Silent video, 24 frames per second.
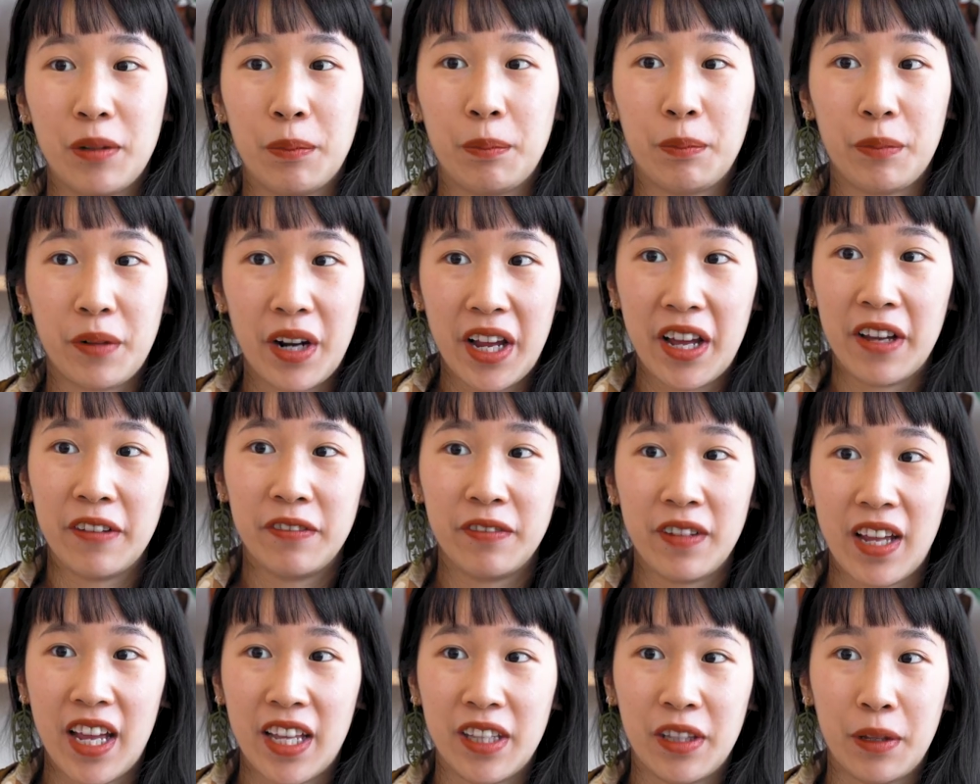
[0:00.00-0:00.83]
the
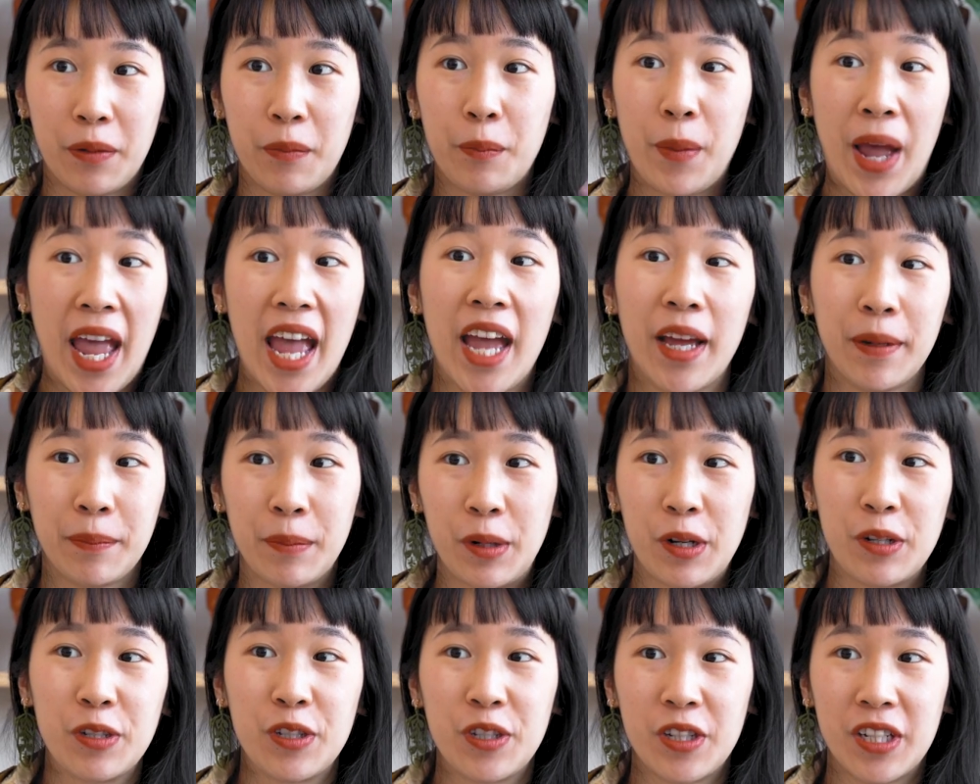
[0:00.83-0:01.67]
breath and the hand
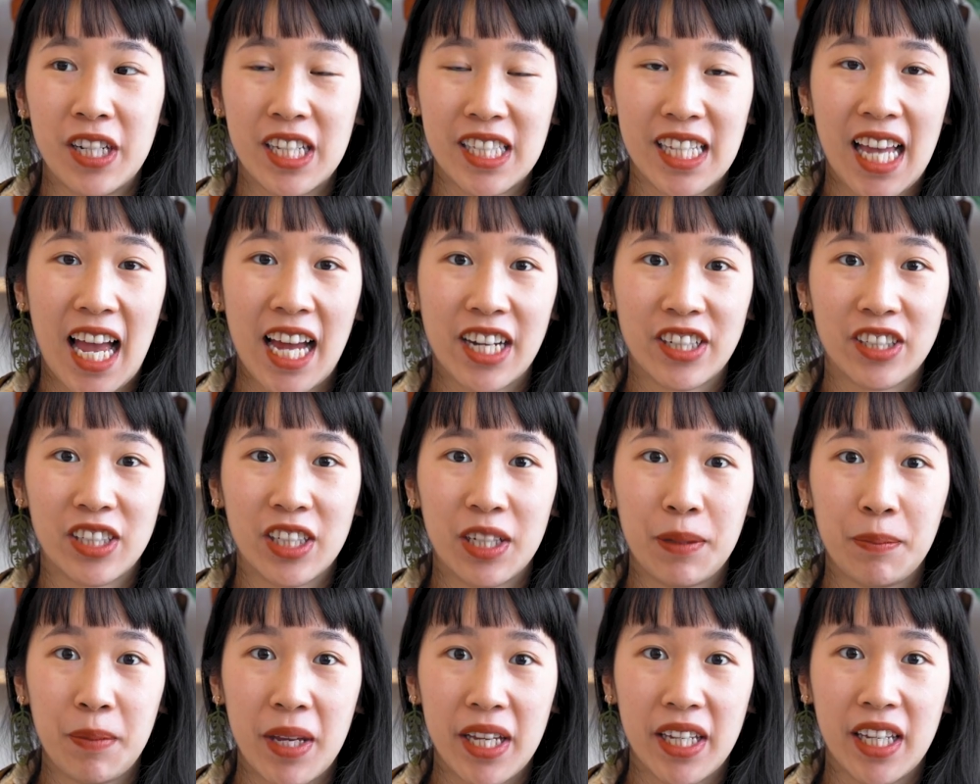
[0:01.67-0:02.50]
motion is
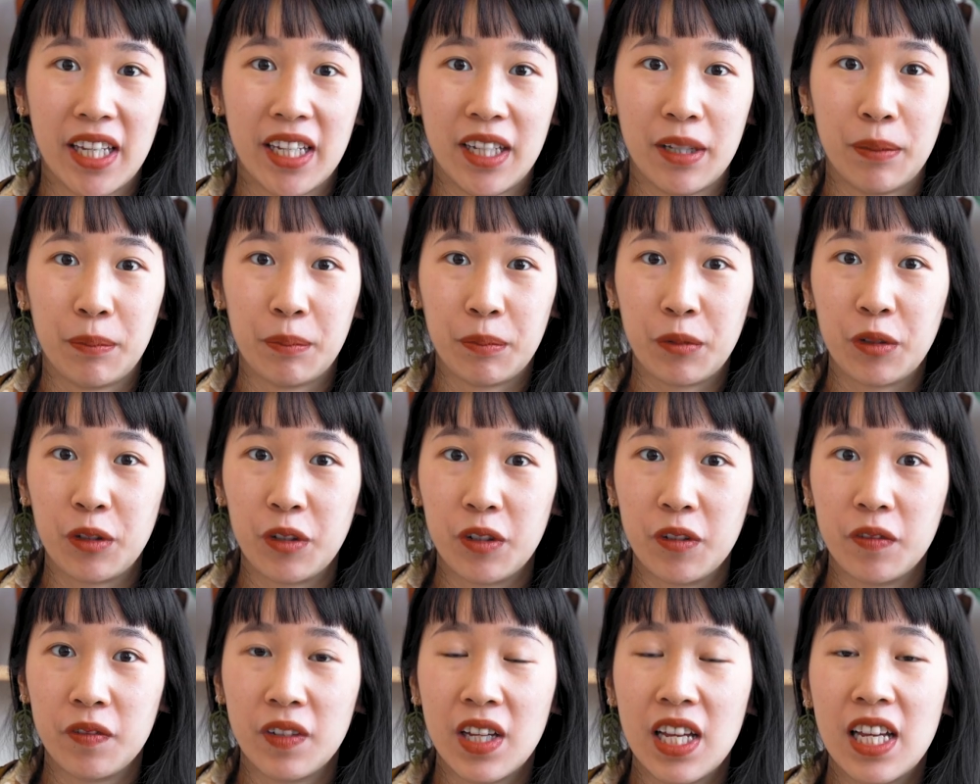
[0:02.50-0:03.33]
actually making it
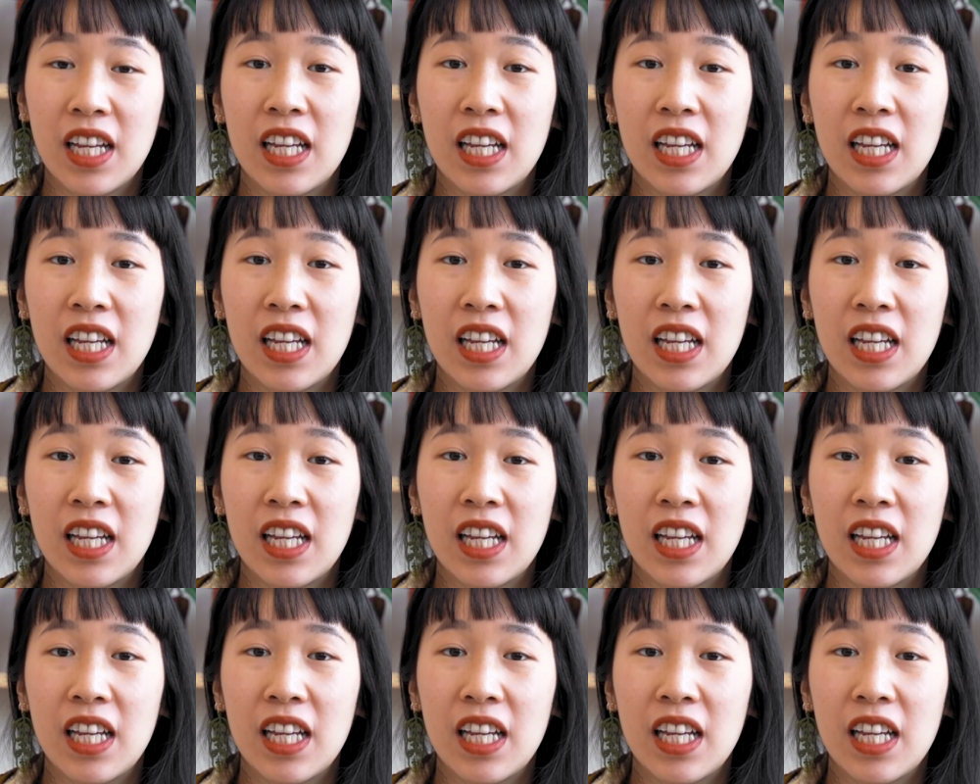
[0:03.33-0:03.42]
move.